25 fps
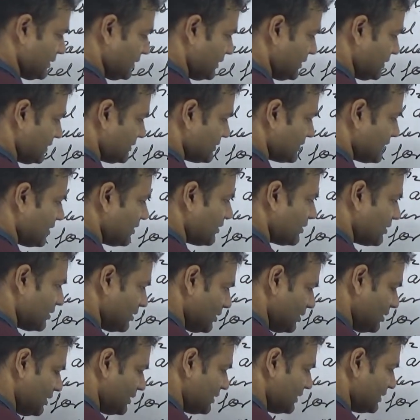It is
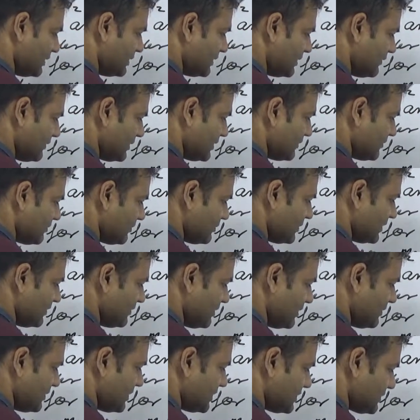already given
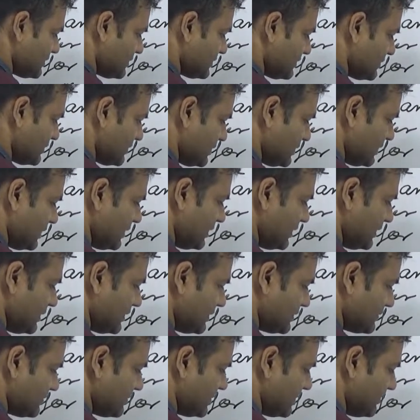PV bus. It
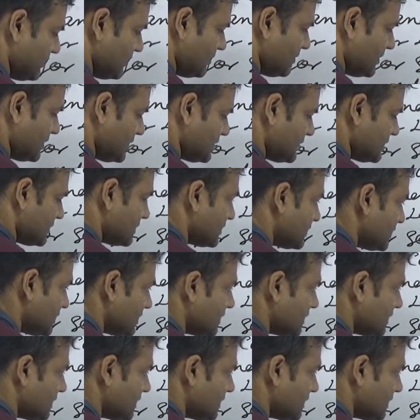is PV bus.